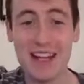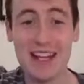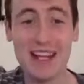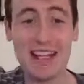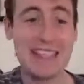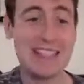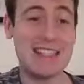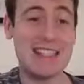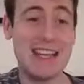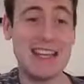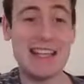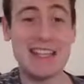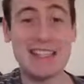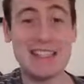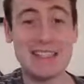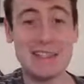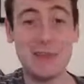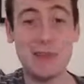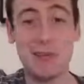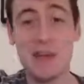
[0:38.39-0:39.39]
and
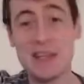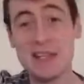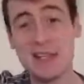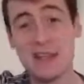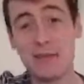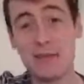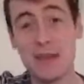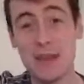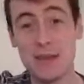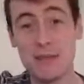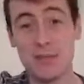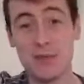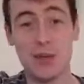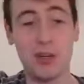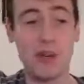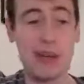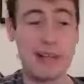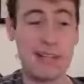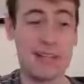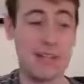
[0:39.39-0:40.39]
as the weeks have been
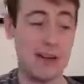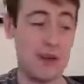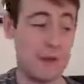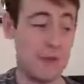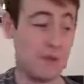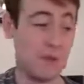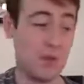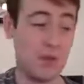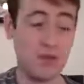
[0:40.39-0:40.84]
progressing on,